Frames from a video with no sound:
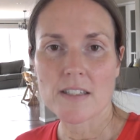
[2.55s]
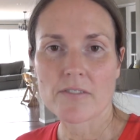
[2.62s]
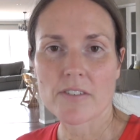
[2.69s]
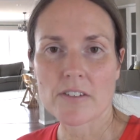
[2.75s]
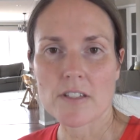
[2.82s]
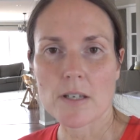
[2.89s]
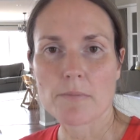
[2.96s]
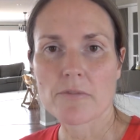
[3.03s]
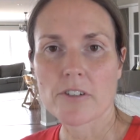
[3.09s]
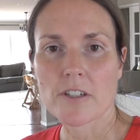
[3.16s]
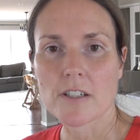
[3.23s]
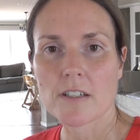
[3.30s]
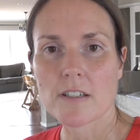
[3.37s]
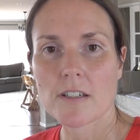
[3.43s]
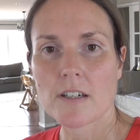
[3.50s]
I've left some
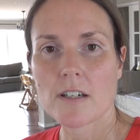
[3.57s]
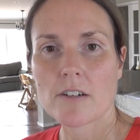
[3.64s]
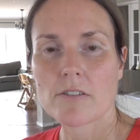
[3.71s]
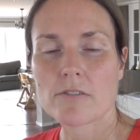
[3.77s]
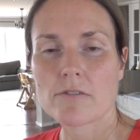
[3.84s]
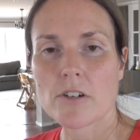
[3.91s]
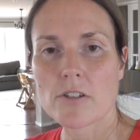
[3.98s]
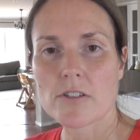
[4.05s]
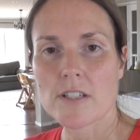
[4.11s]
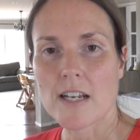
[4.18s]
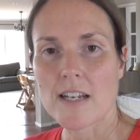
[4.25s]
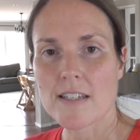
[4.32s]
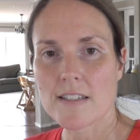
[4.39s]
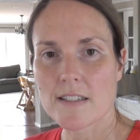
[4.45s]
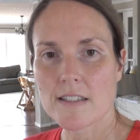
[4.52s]
for roast
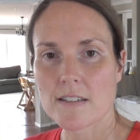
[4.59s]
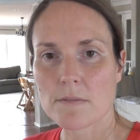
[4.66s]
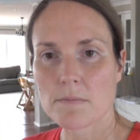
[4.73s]
dinners,